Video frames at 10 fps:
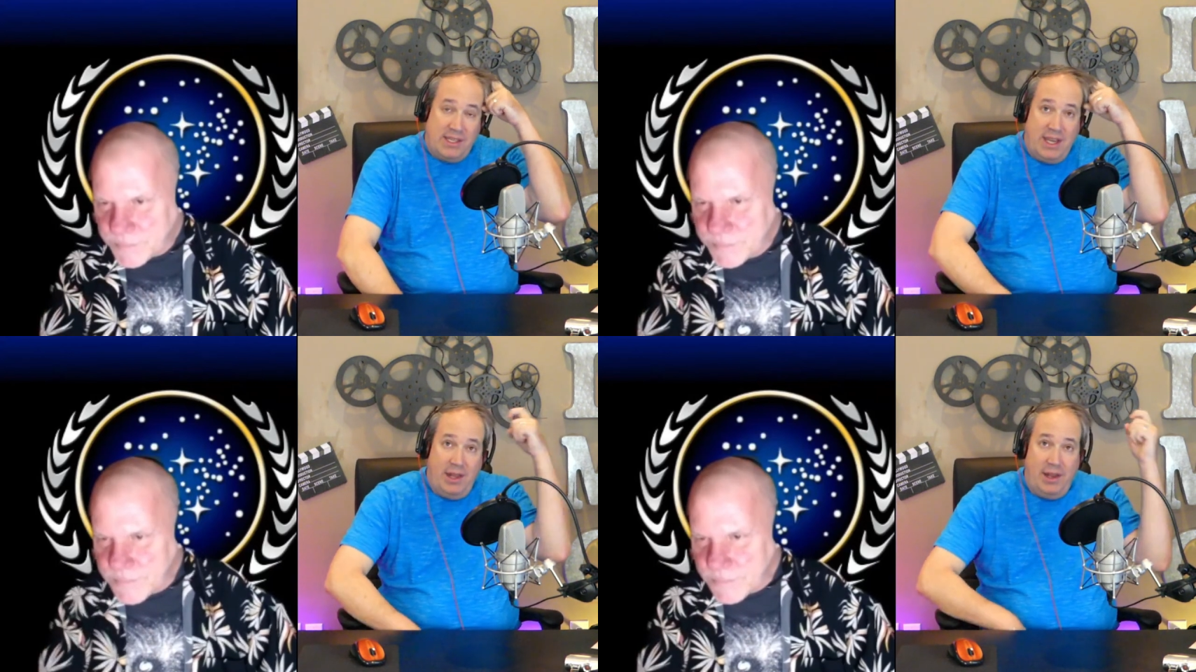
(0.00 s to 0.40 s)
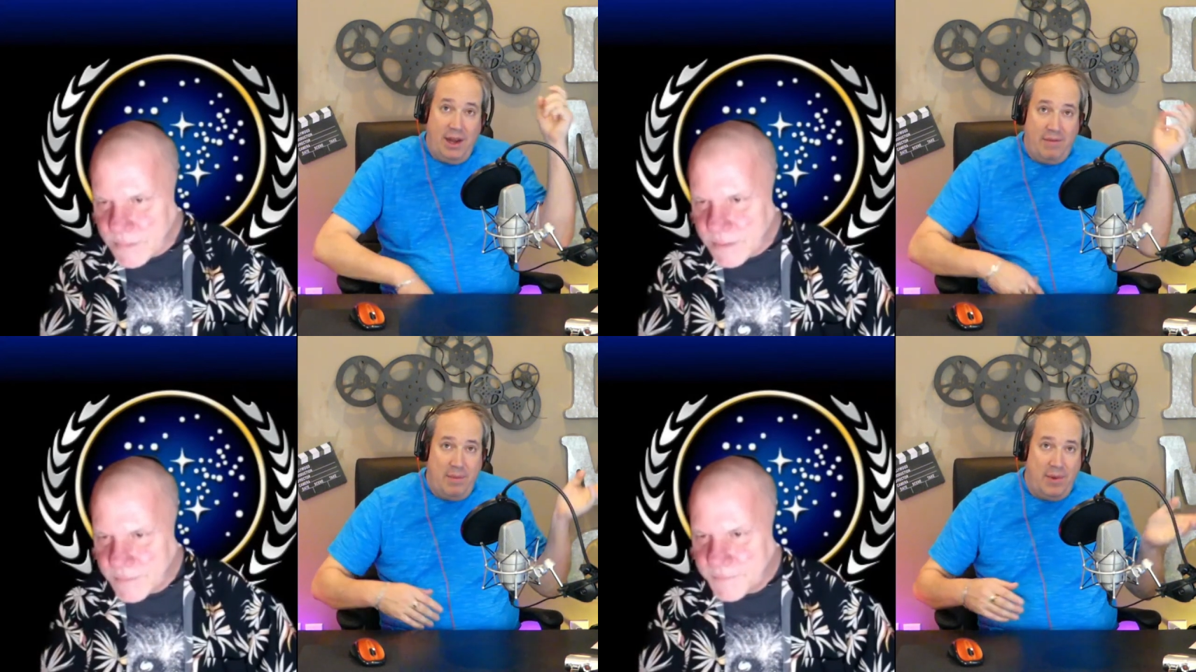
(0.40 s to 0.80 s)
Speaker 1: killing
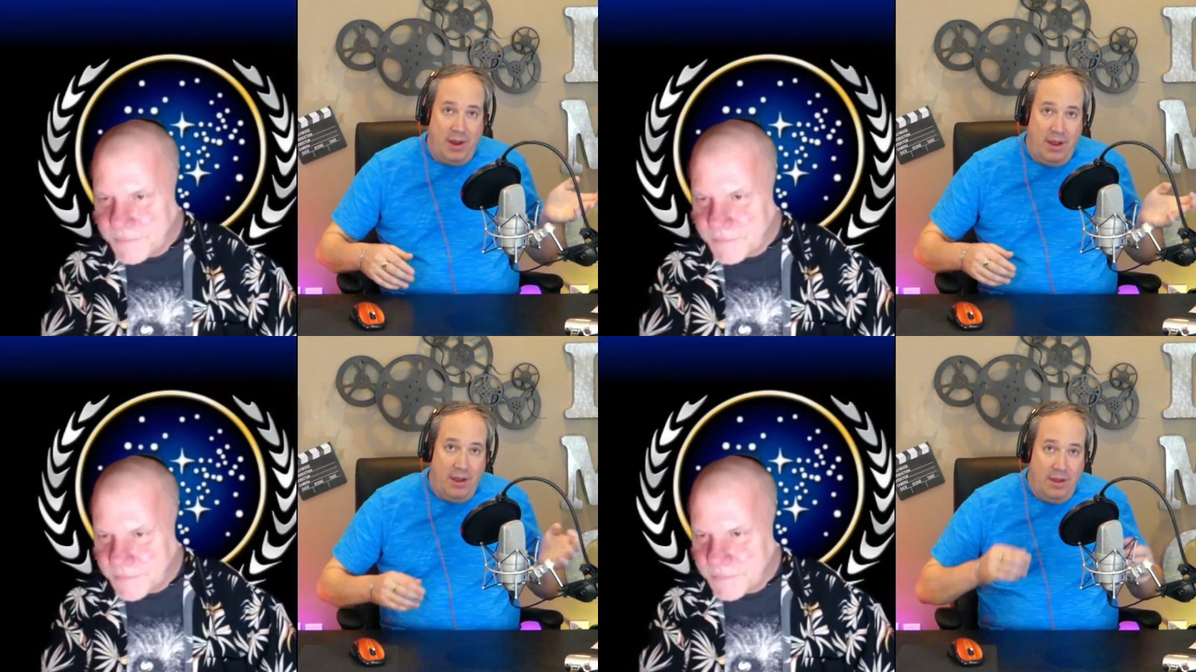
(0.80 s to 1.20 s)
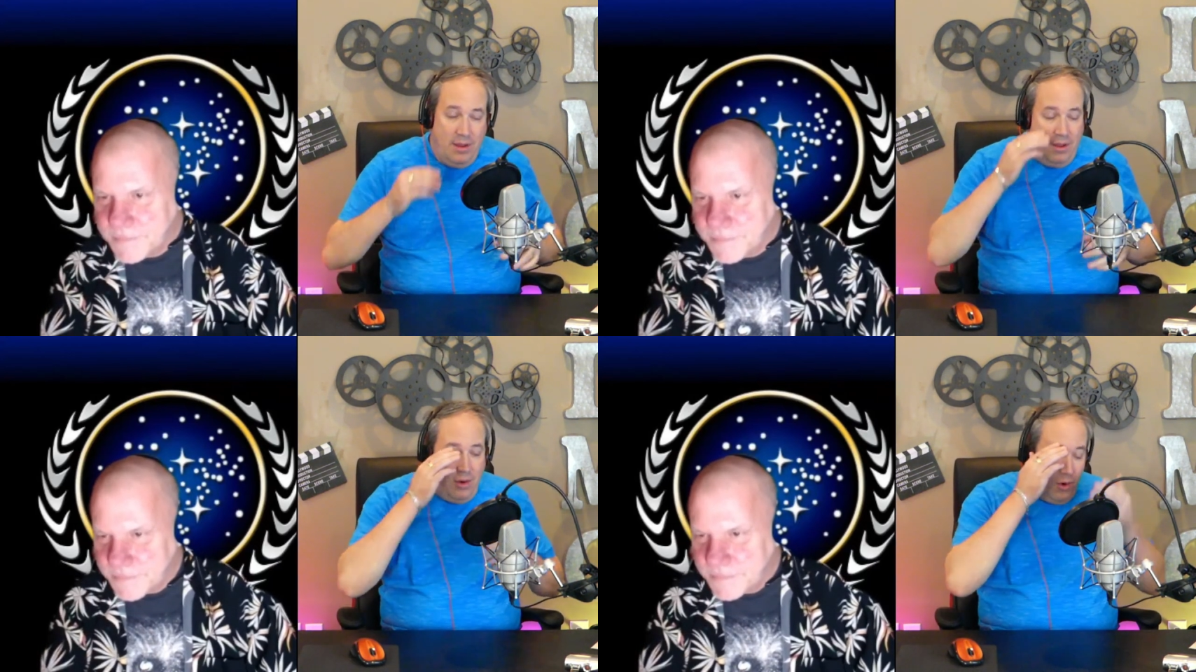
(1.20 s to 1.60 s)
everybody,
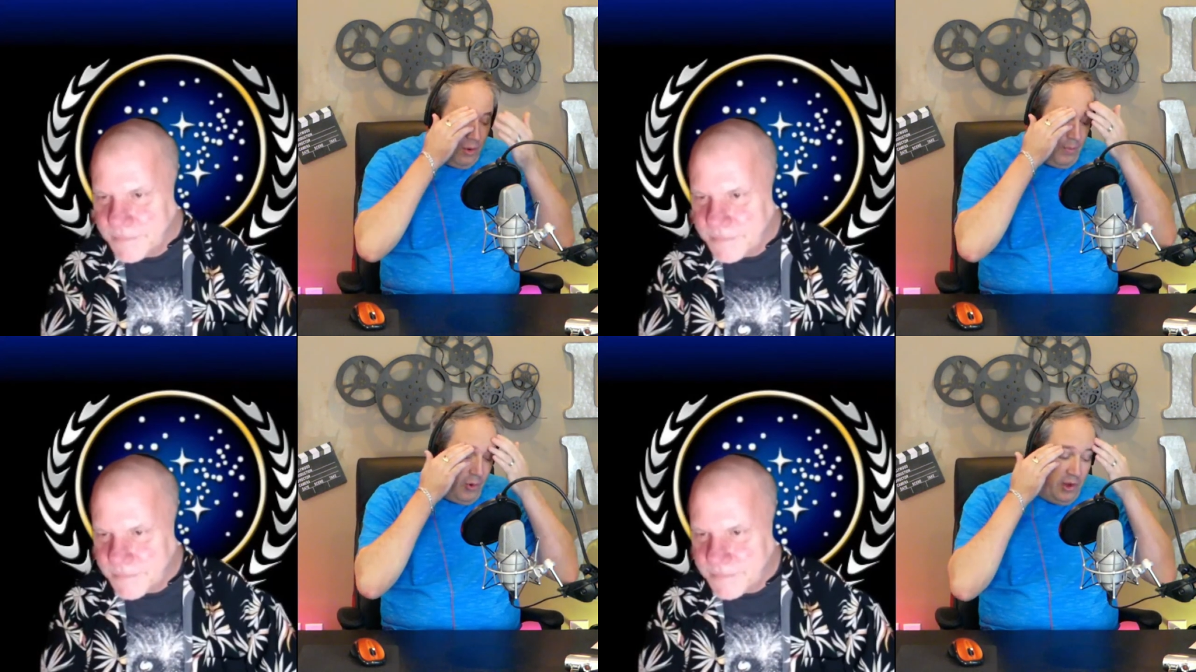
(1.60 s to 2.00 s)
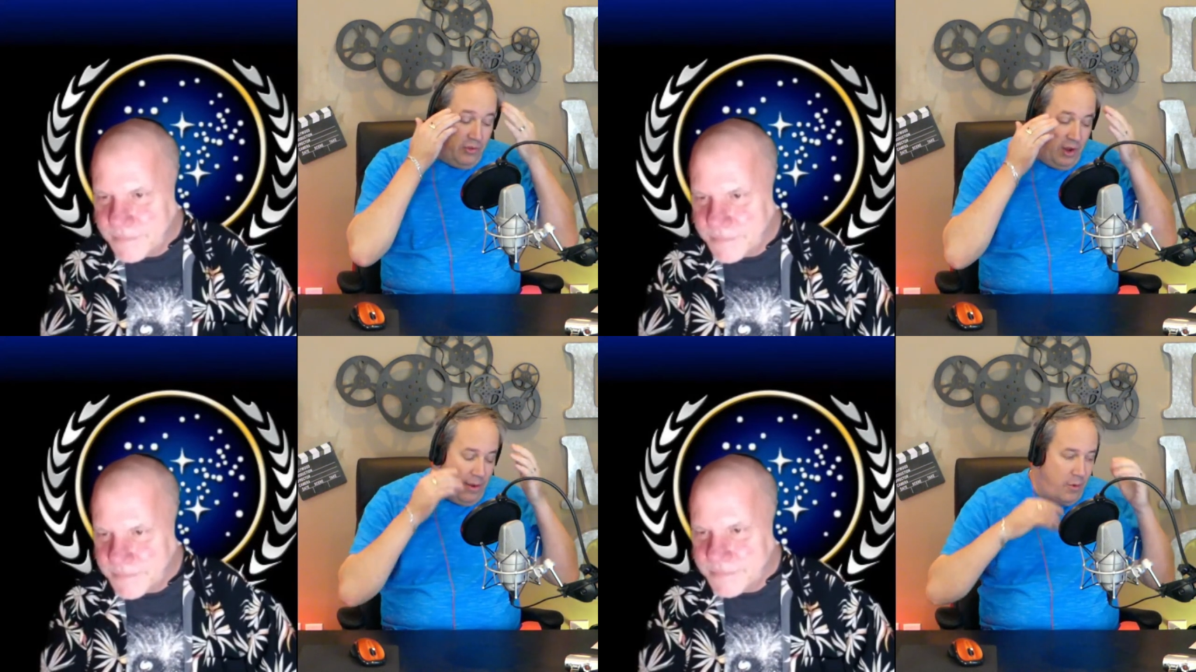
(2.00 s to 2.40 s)
or poisoning
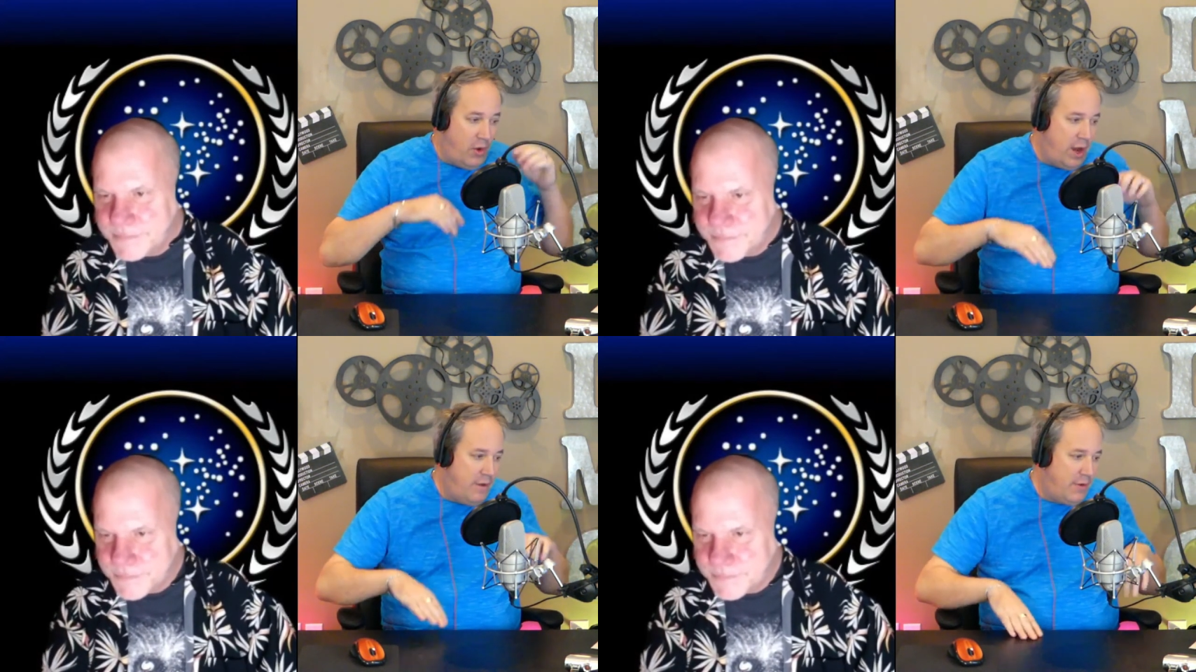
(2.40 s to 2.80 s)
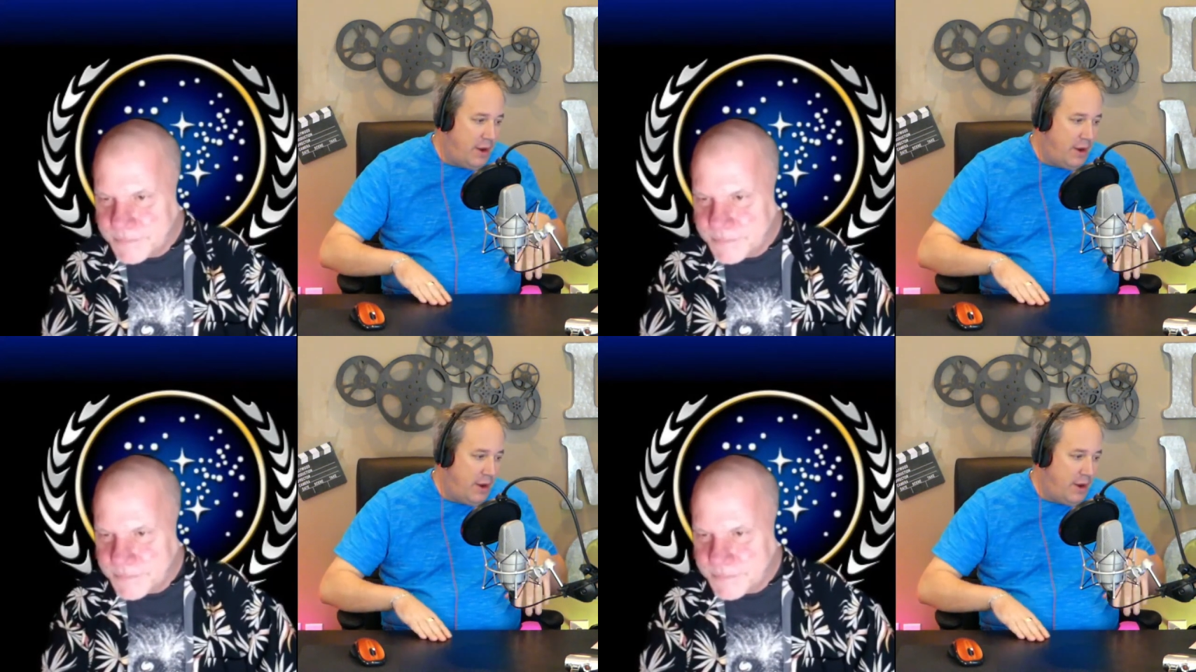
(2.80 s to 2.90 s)
him, or whatever.